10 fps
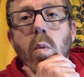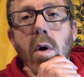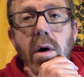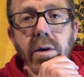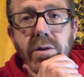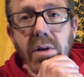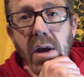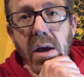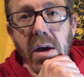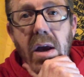was
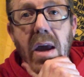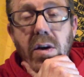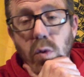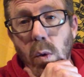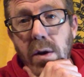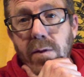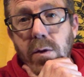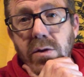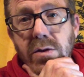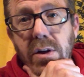a
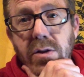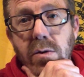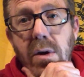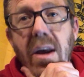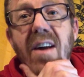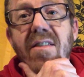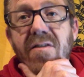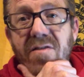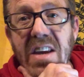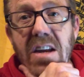21st century
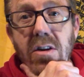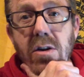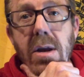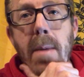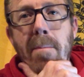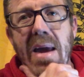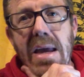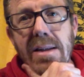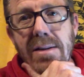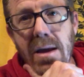feared
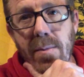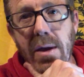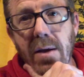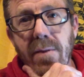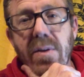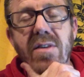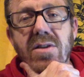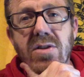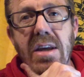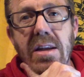pandemic that
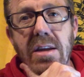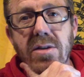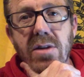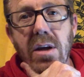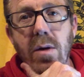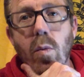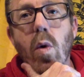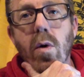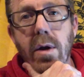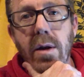the CDC
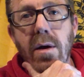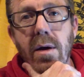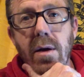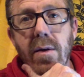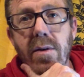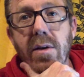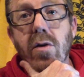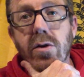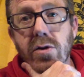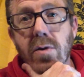worried
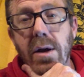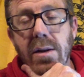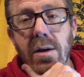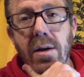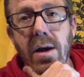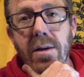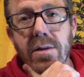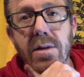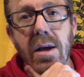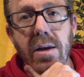could strike the
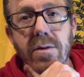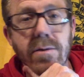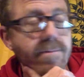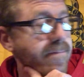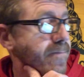United States.